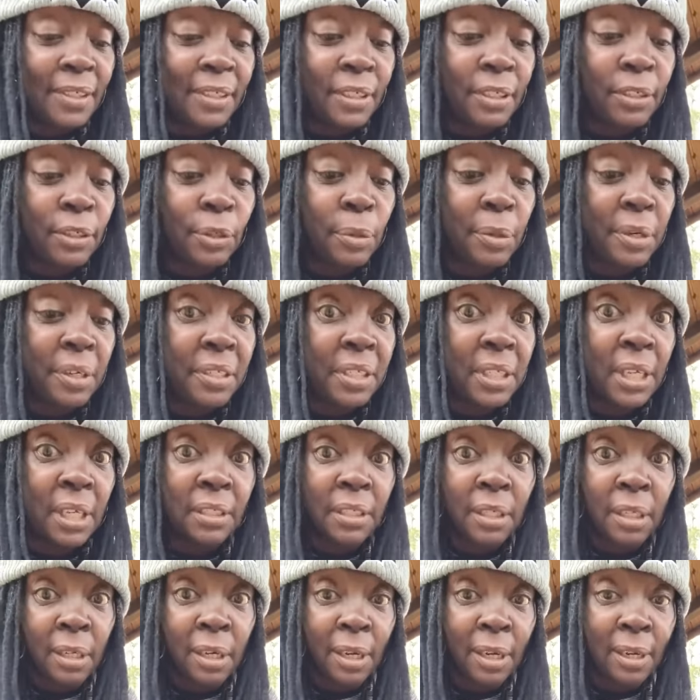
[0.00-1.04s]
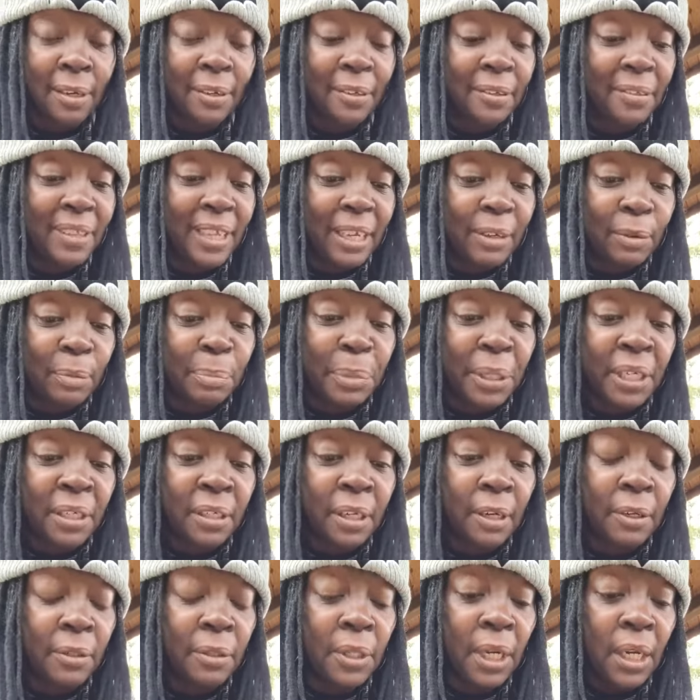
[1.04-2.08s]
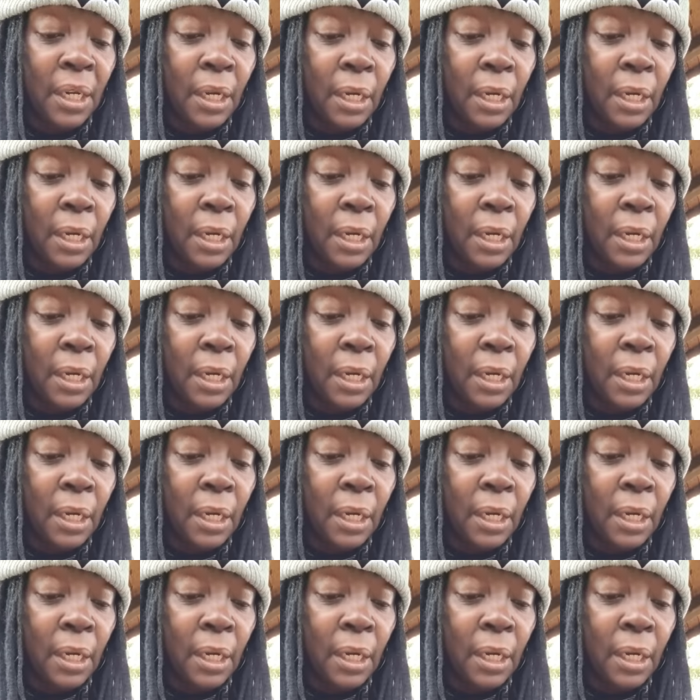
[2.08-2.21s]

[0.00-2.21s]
The daughter says no. That would be a no.